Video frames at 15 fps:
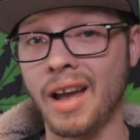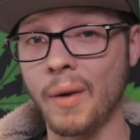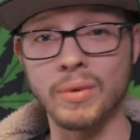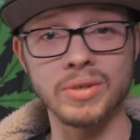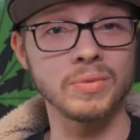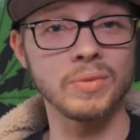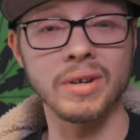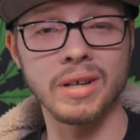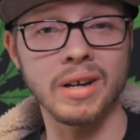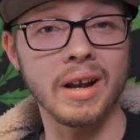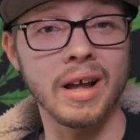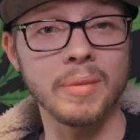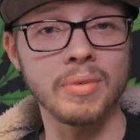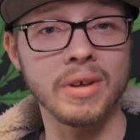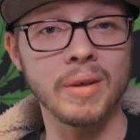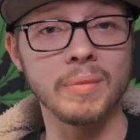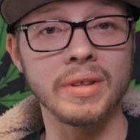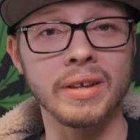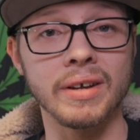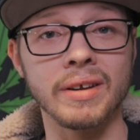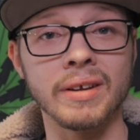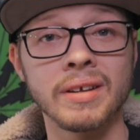I wasn't working on IPM
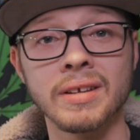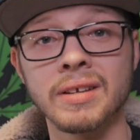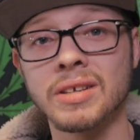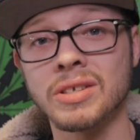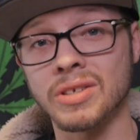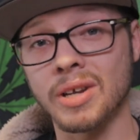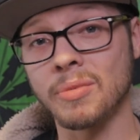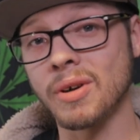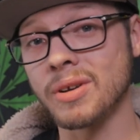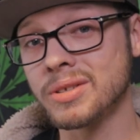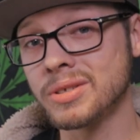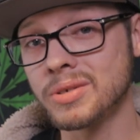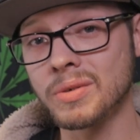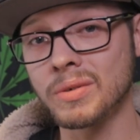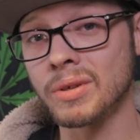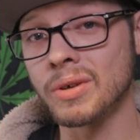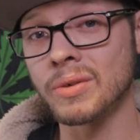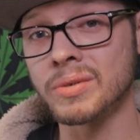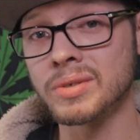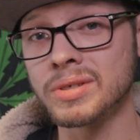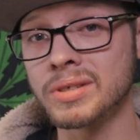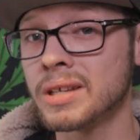in there. So I brought in two
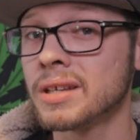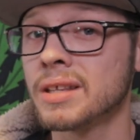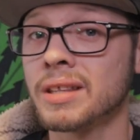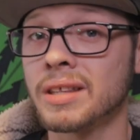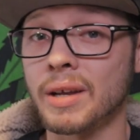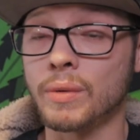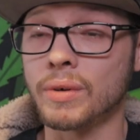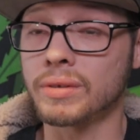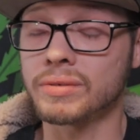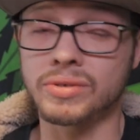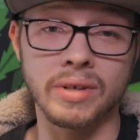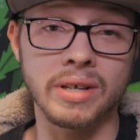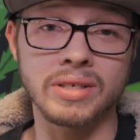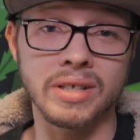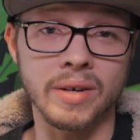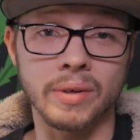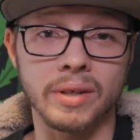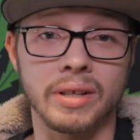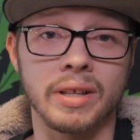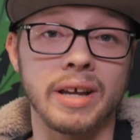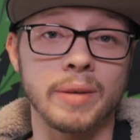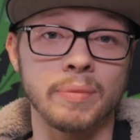clones that were strains that I
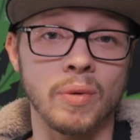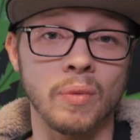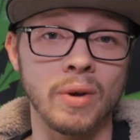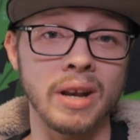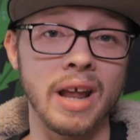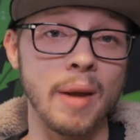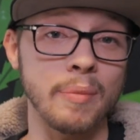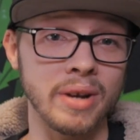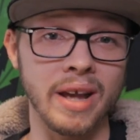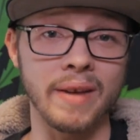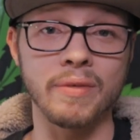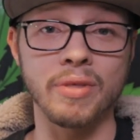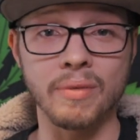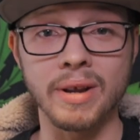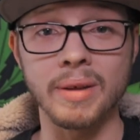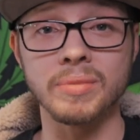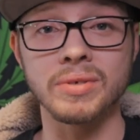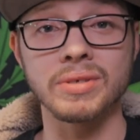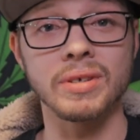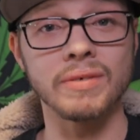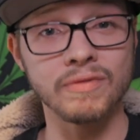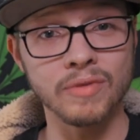really liked, but one happened to have
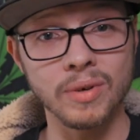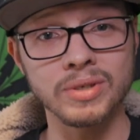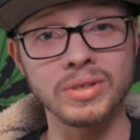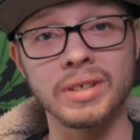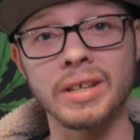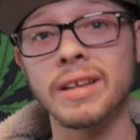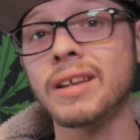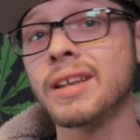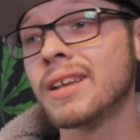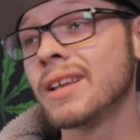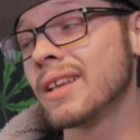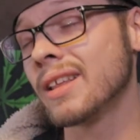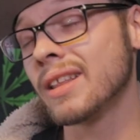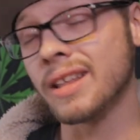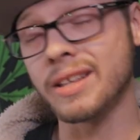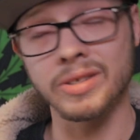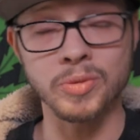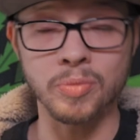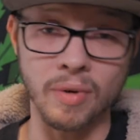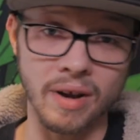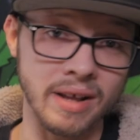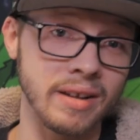thrips. Unfortunately, it
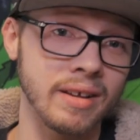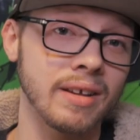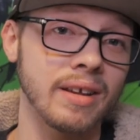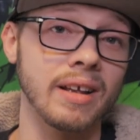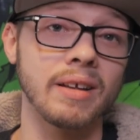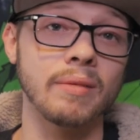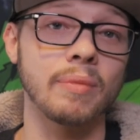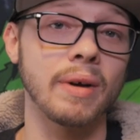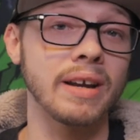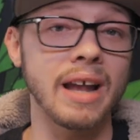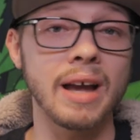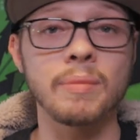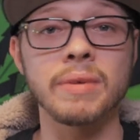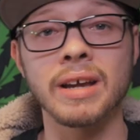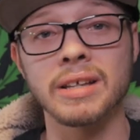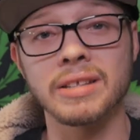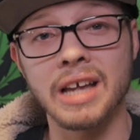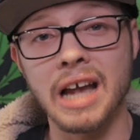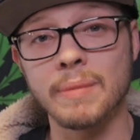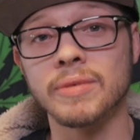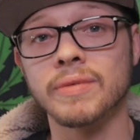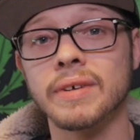spread. And by not being on
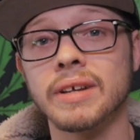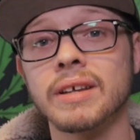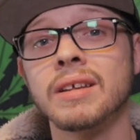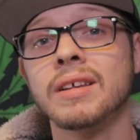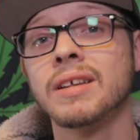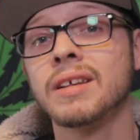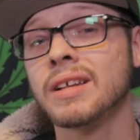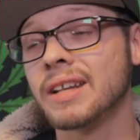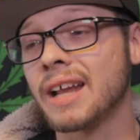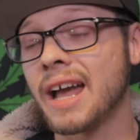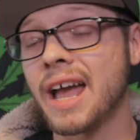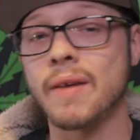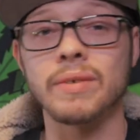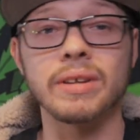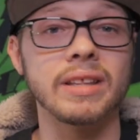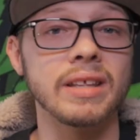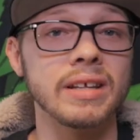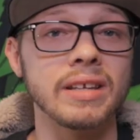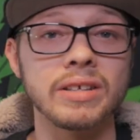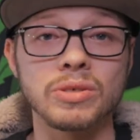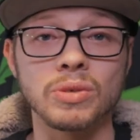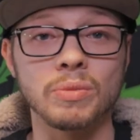top of it, not having the
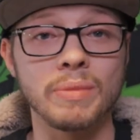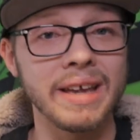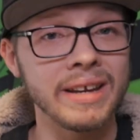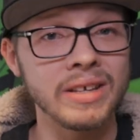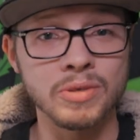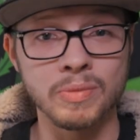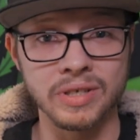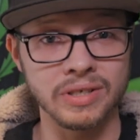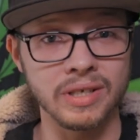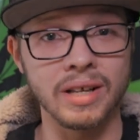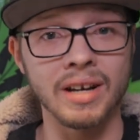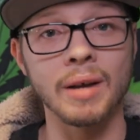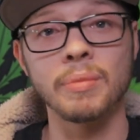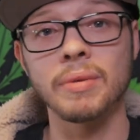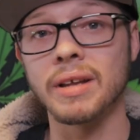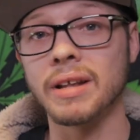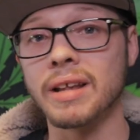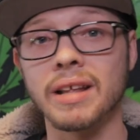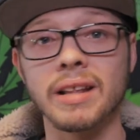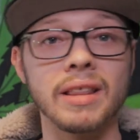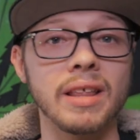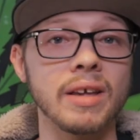initial management set up and
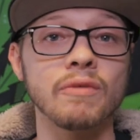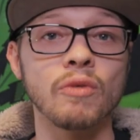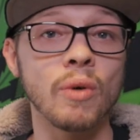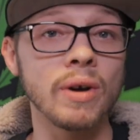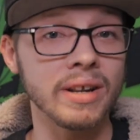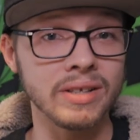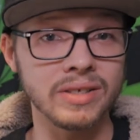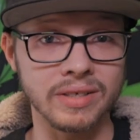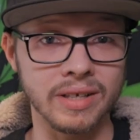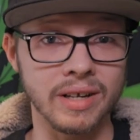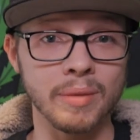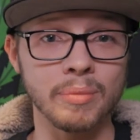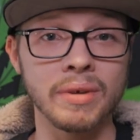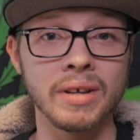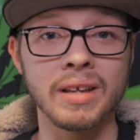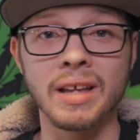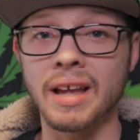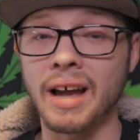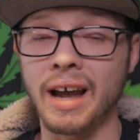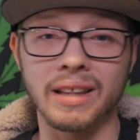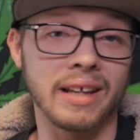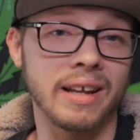in the avoidance set up,
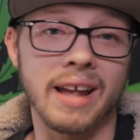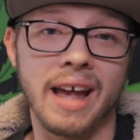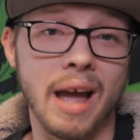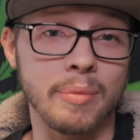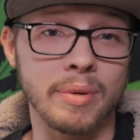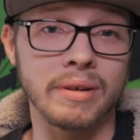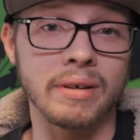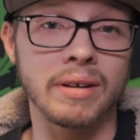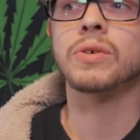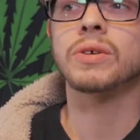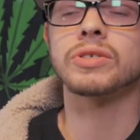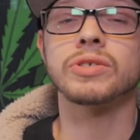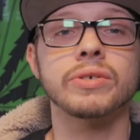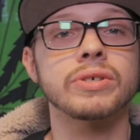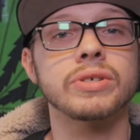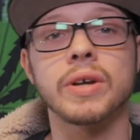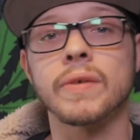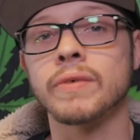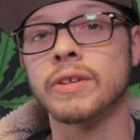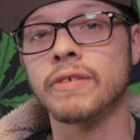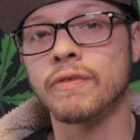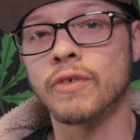I let it happen. You can shoot
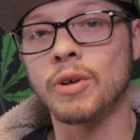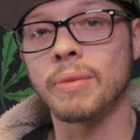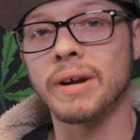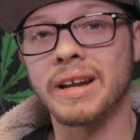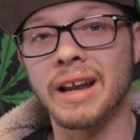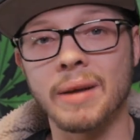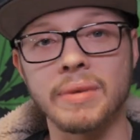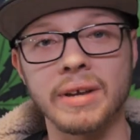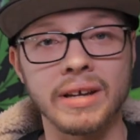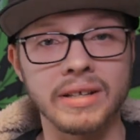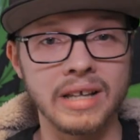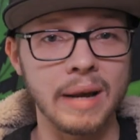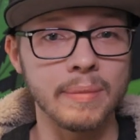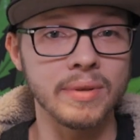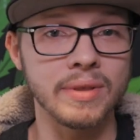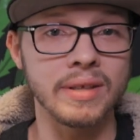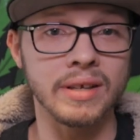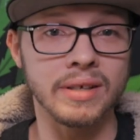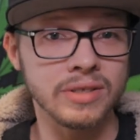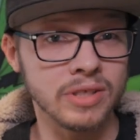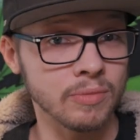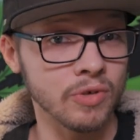yourself in the foot by not being on top of
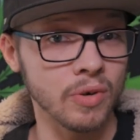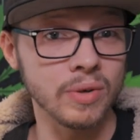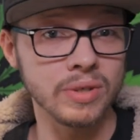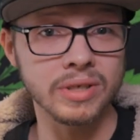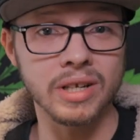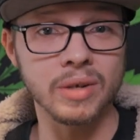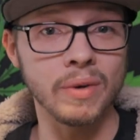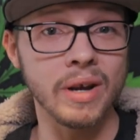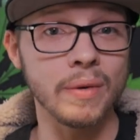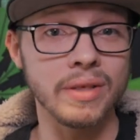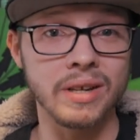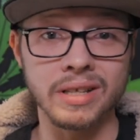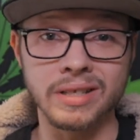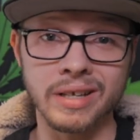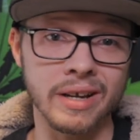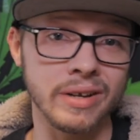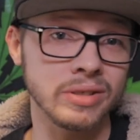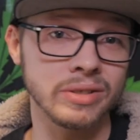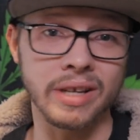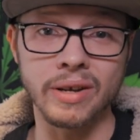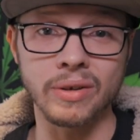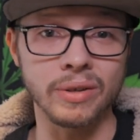things. Some growers get away with an entire
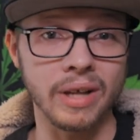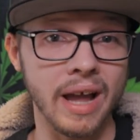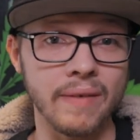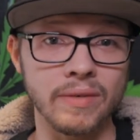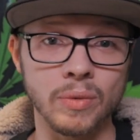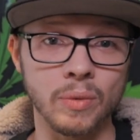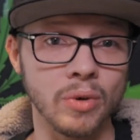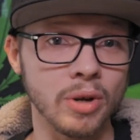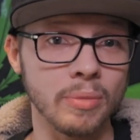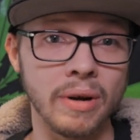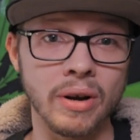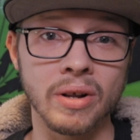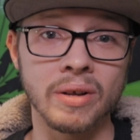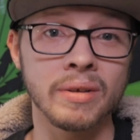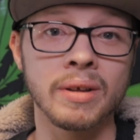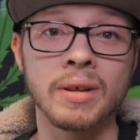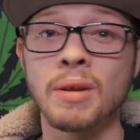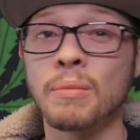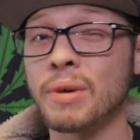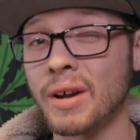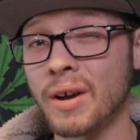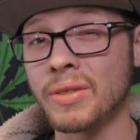cycle not having to worry about it,
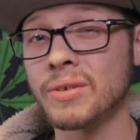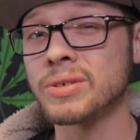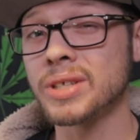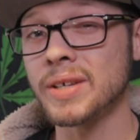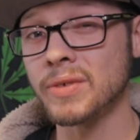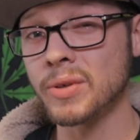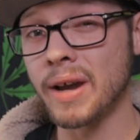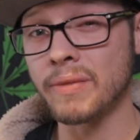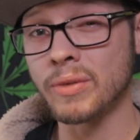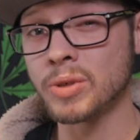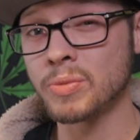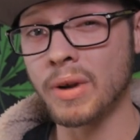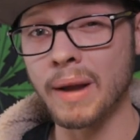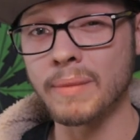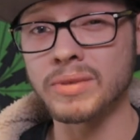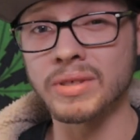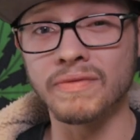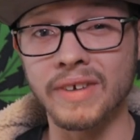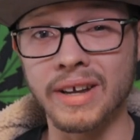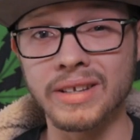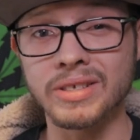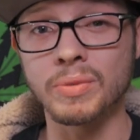but others, if you have those problems in
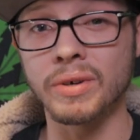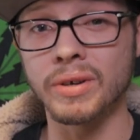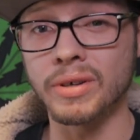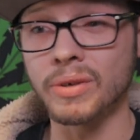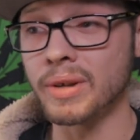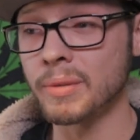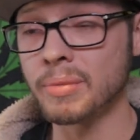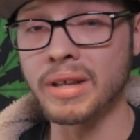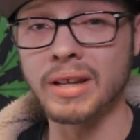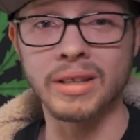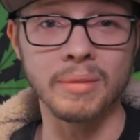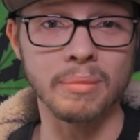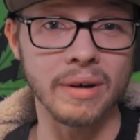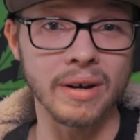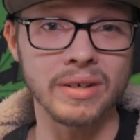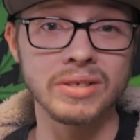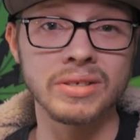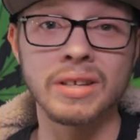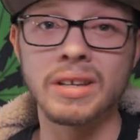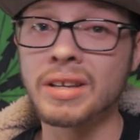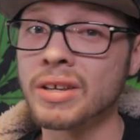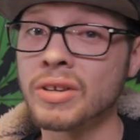veg where you end up getting the bugs,
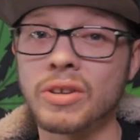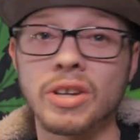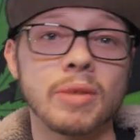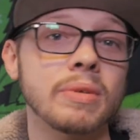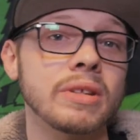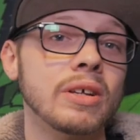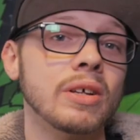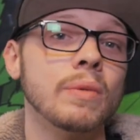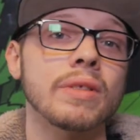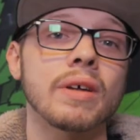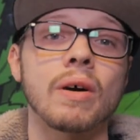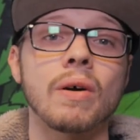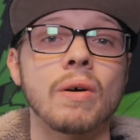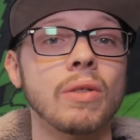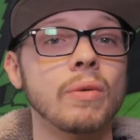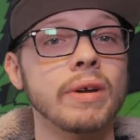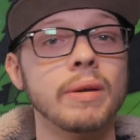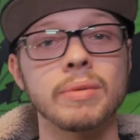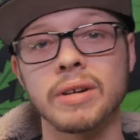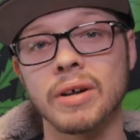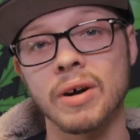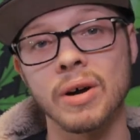you're gonna be dealing with it all the way
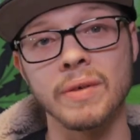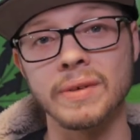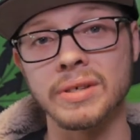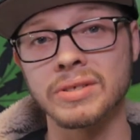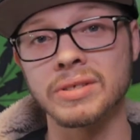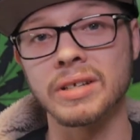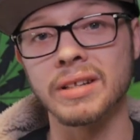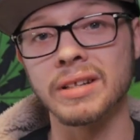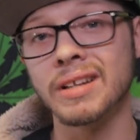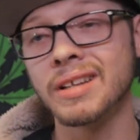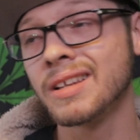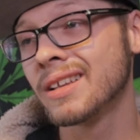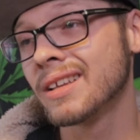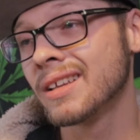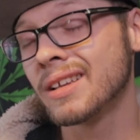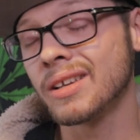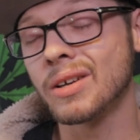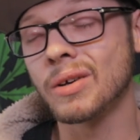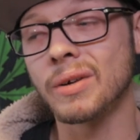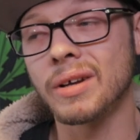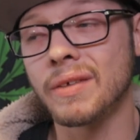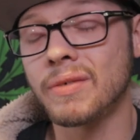up in the harvest. And you
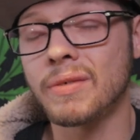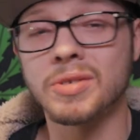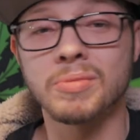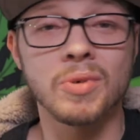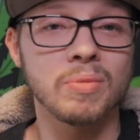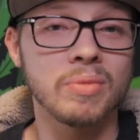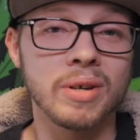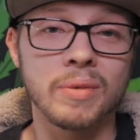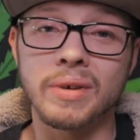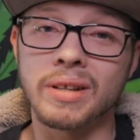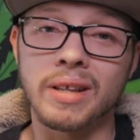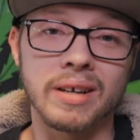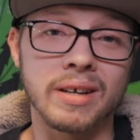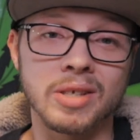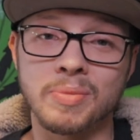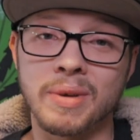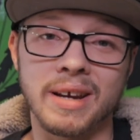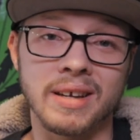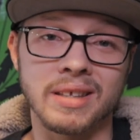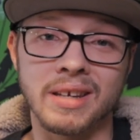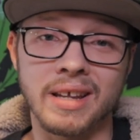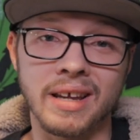know, if you smoke brickweed like us
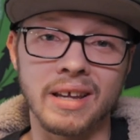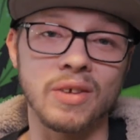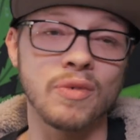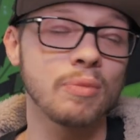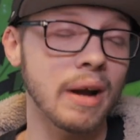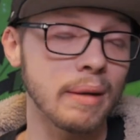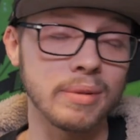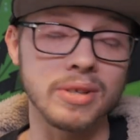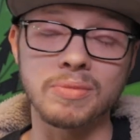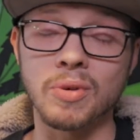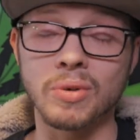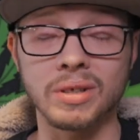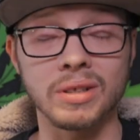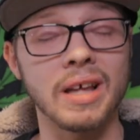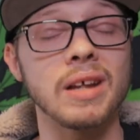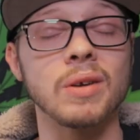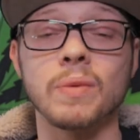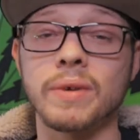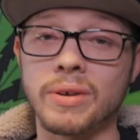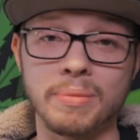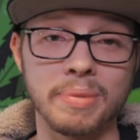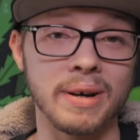back in the day, you've probably smoked a lot of
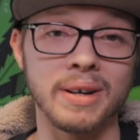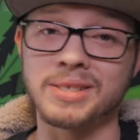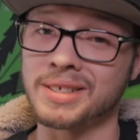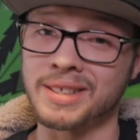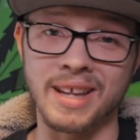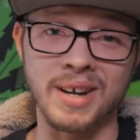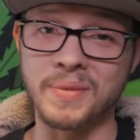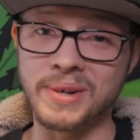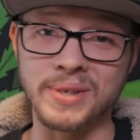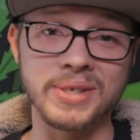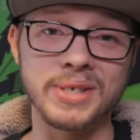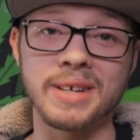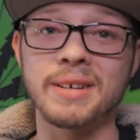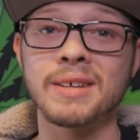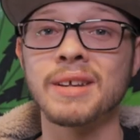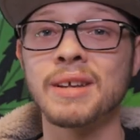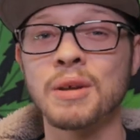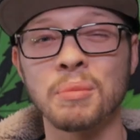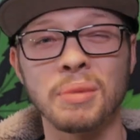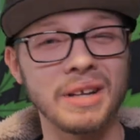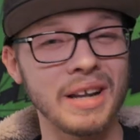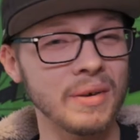weird bugs and a lot of weird shit.
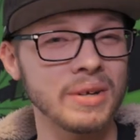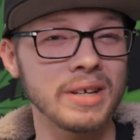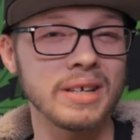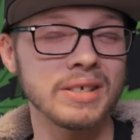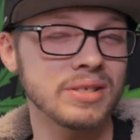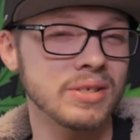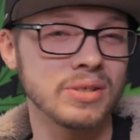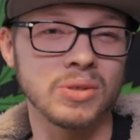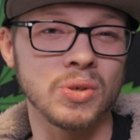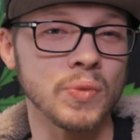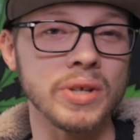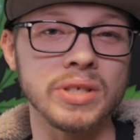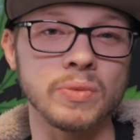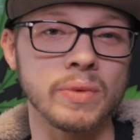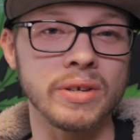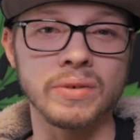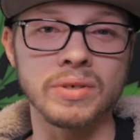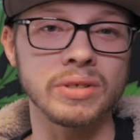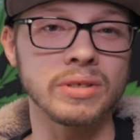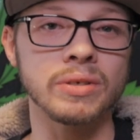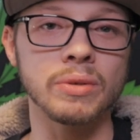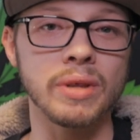But nowadays, there's no reason why you
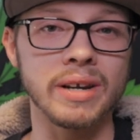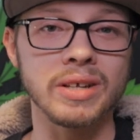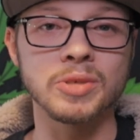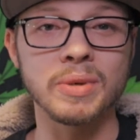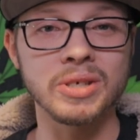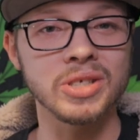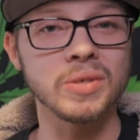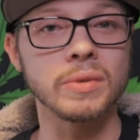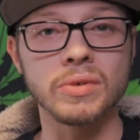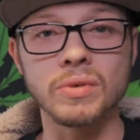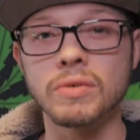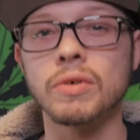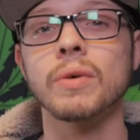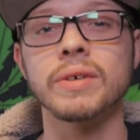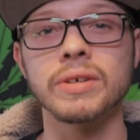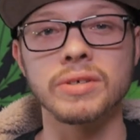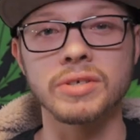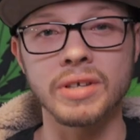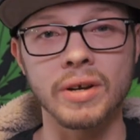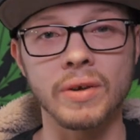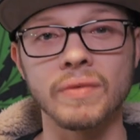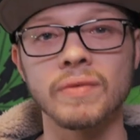should do that, especially when you grow it
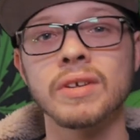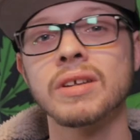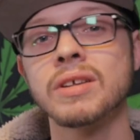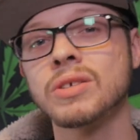yourself.